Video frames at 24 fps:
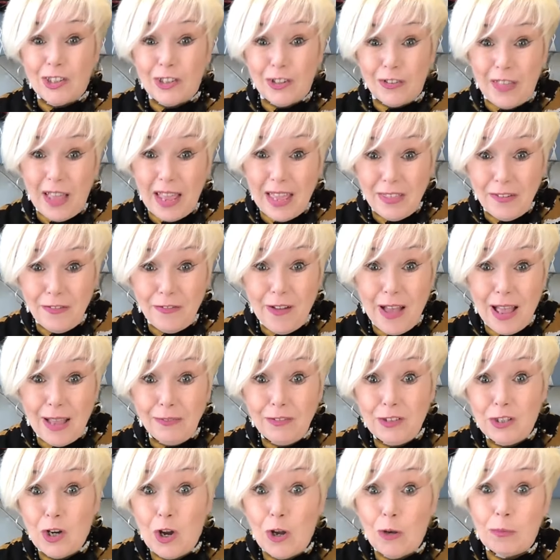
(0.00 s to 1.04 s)
So they're the
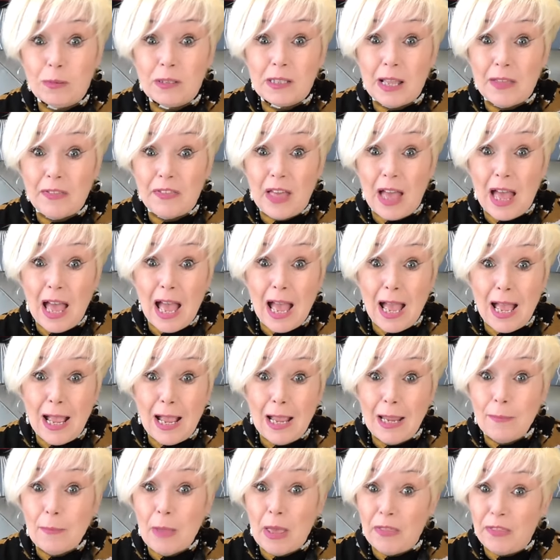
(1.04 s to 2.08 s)
five tops that
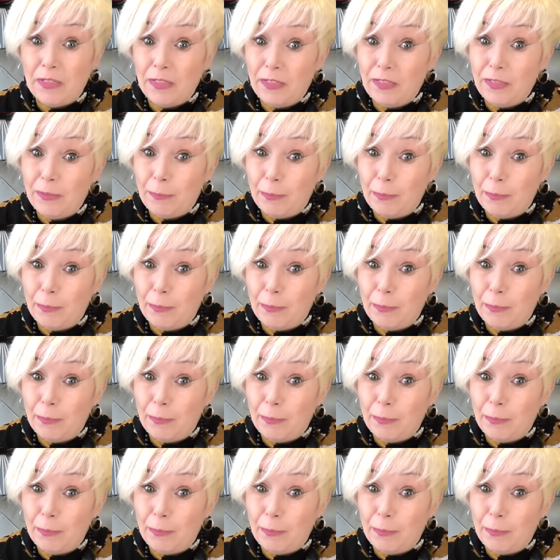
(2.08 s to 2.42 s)
I'm